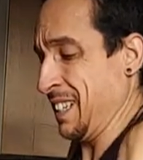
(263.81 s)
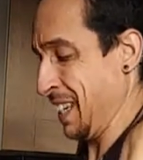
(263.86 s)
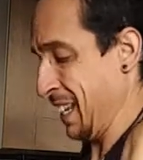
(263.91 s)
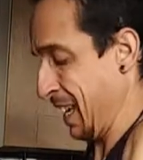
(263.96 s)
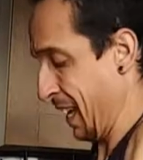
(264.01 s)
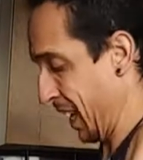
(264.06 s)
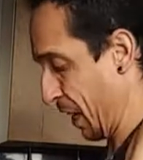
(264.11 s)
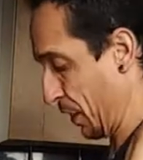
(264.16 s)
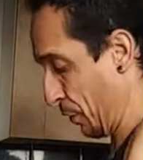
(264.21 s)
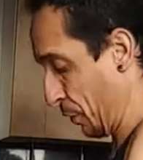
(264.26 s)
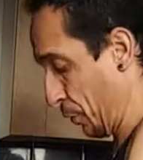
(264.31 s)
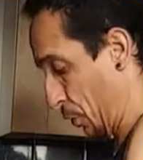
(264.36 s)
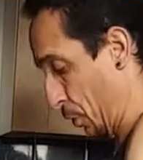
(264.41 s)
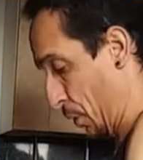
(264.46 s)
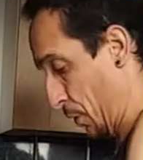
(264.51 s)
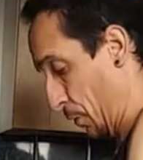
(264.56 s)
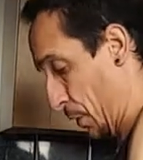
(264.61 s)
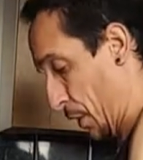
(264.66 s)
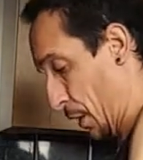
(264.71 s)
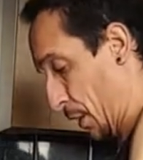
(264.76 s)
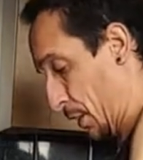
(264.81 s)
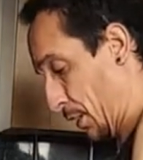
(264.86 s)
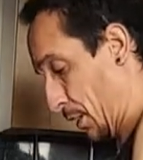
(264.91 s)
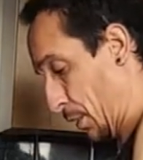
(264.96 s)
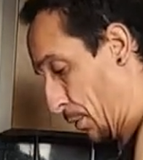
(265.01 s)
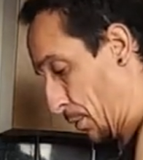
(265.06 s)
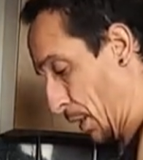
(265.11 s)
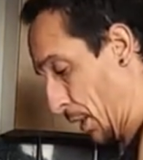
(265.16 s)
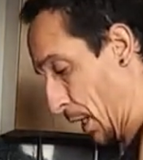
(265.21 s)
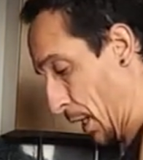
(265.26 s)
handful of it,
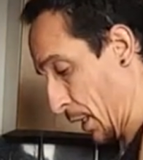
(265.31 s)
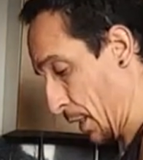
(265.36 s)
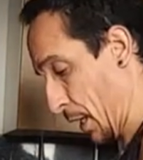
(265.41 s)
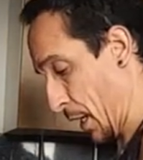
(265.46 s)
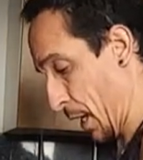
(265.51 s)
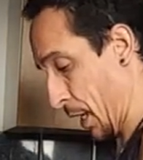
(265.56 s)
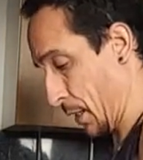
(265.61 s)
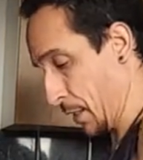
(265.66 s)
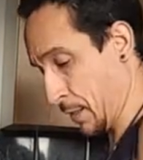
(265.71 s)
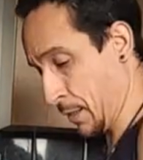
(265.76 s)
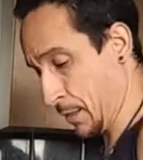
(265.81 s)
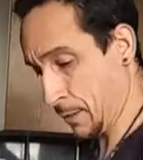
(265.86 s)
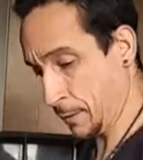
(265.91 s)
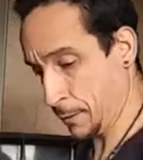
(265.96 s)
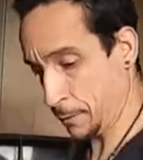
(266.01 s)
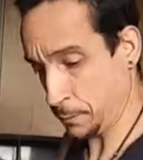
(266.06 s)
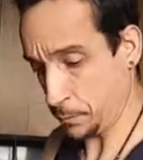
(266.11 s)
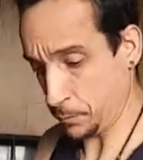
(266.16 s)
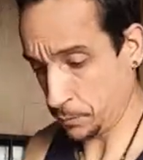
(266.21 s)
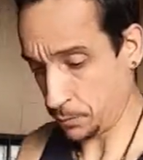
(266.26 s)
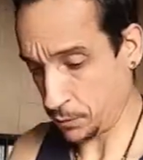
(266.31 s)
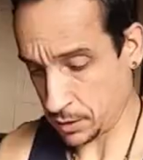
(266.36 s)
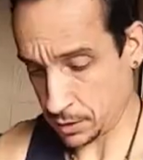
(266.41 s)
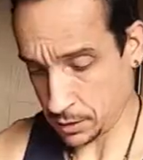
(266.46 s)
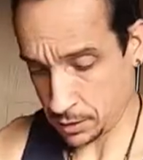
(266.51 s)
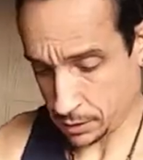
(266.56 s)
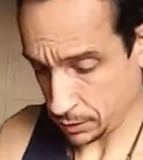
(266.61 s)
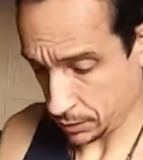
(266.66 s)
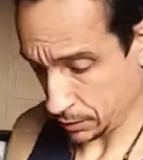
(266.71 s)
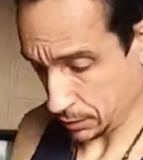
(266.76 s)
something like that.
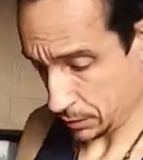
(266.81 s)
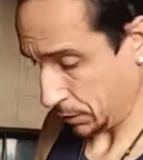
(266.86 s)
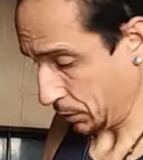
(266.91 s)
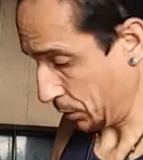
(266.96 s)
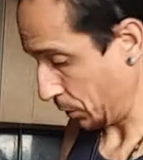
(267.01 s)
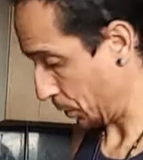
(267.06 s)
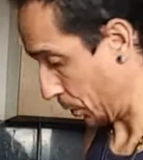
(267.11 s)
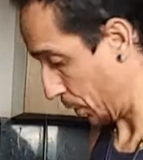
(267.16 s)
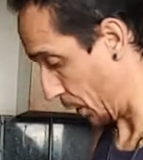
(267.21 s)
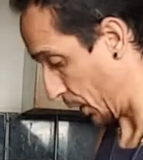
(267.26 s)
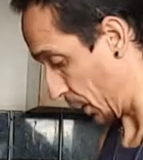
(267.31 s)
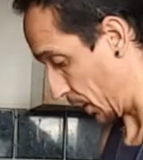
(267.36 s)
Throw it